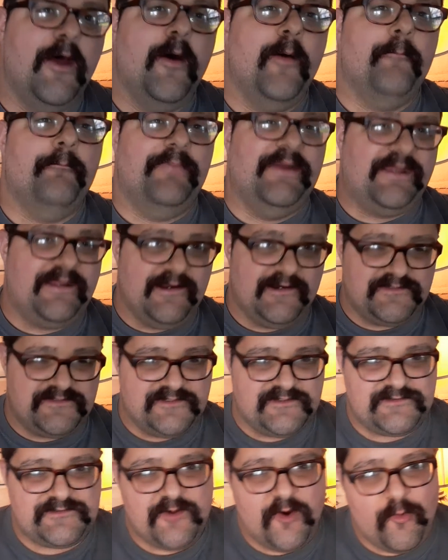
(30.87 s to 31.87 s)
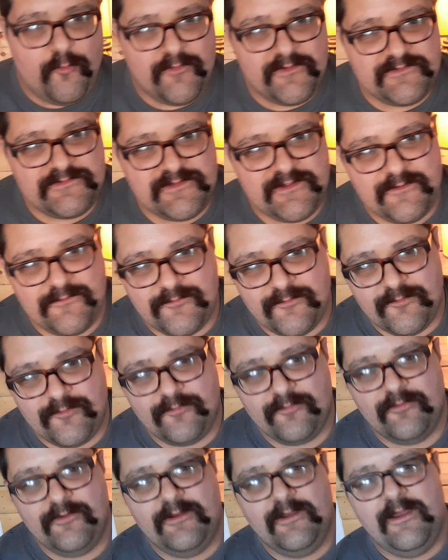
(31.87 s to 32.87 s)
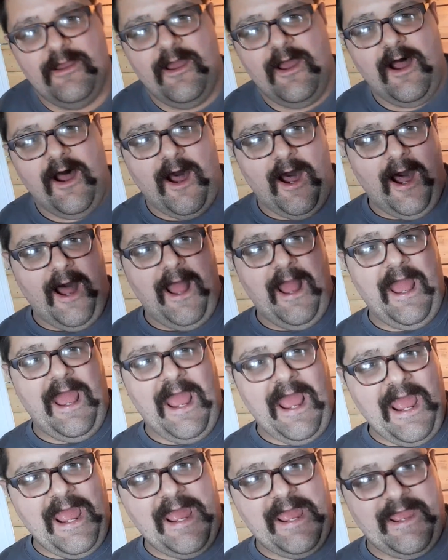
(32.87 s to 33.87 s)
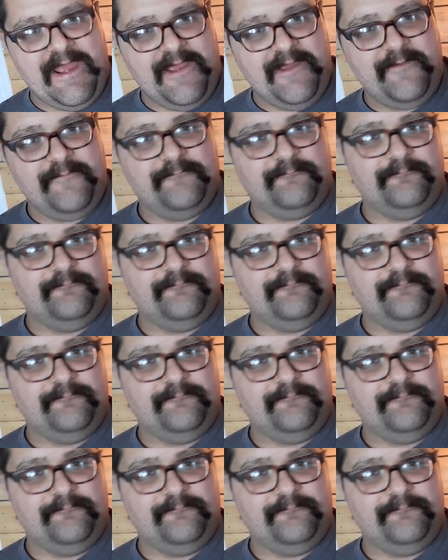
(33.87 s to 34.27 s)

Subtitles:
Because it's always either A,